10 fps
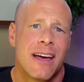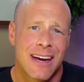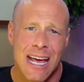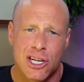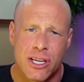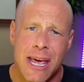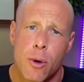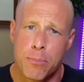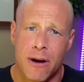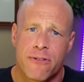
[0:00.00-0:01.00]
can actually
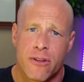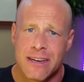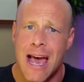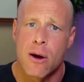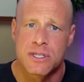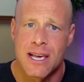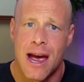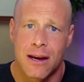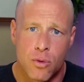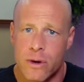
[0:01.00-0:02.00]
help buffer the
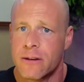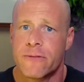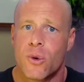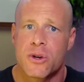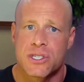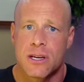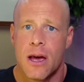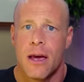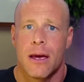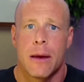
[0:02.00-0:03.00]
downside and reinforce
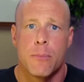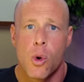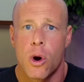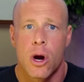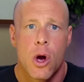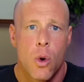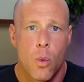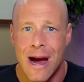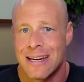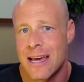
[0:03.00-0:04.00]
a more
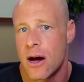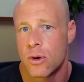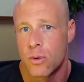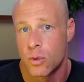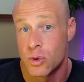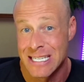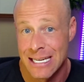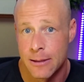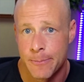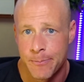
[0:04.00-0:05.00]
wind down routine.